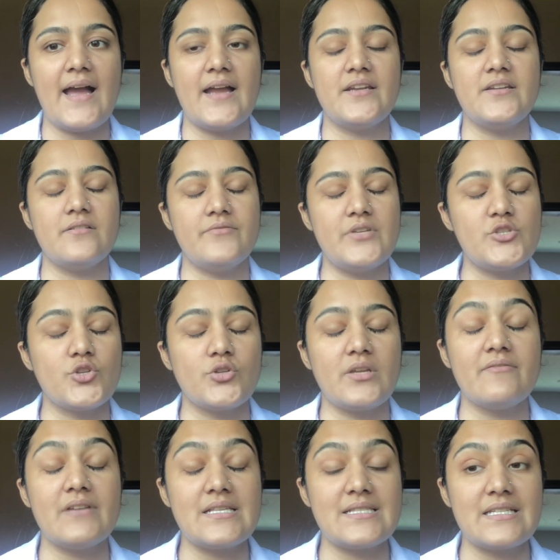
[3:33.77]
and we should
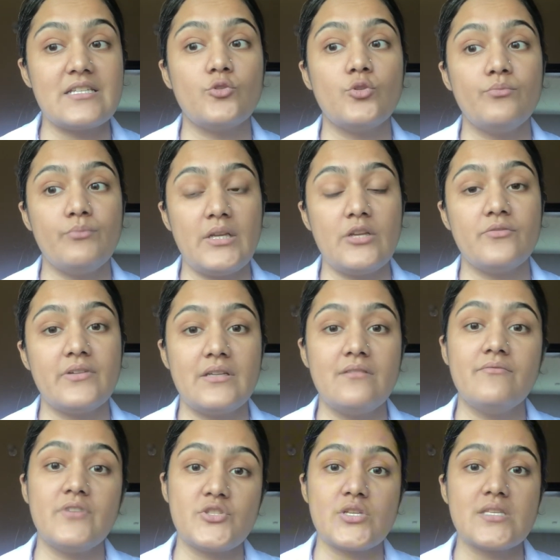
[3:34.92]
give acetaminophen,
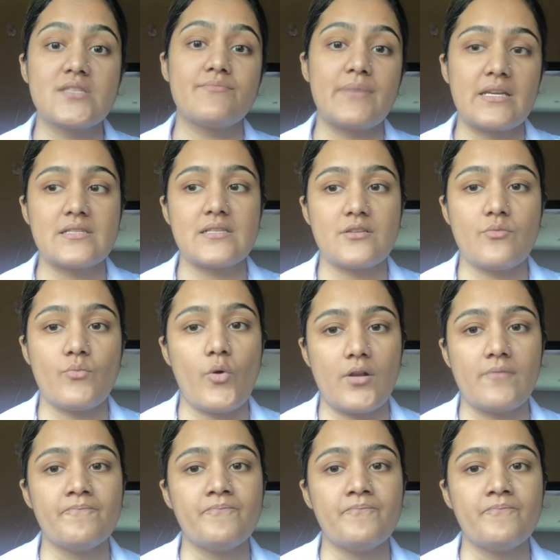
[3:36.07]
which is paracetamol.